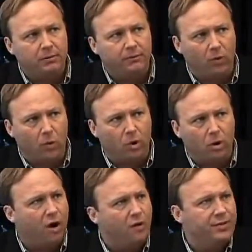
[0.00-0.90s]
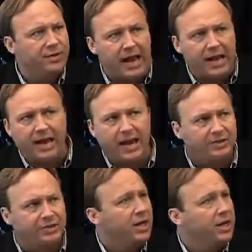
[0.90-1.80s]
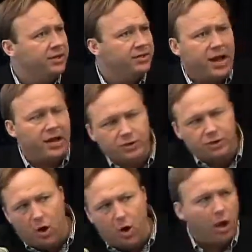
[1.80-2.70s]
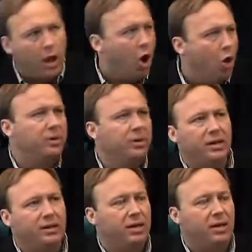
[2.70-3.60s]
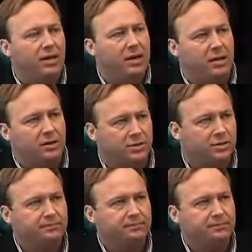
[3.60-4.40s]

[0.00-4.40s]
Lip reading: for over the decades is now just all openly being announced.